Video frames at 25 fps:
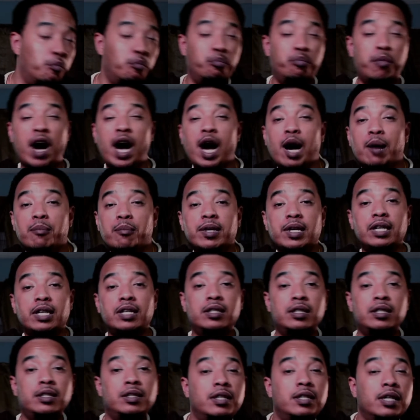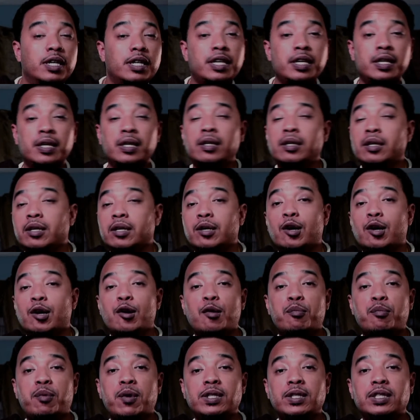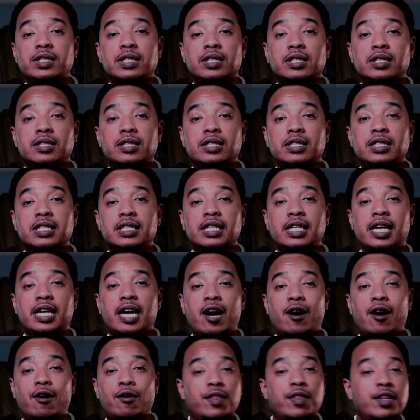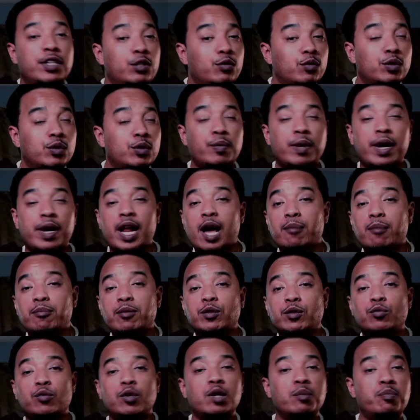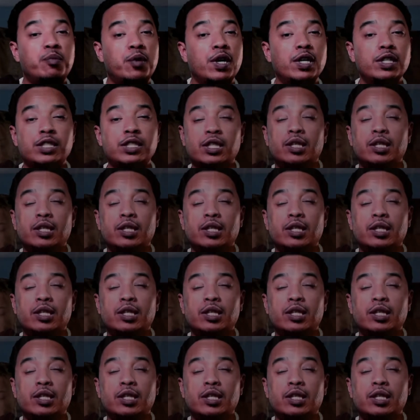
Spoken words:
bobbing and ducking punches to see how this was what happens when a punch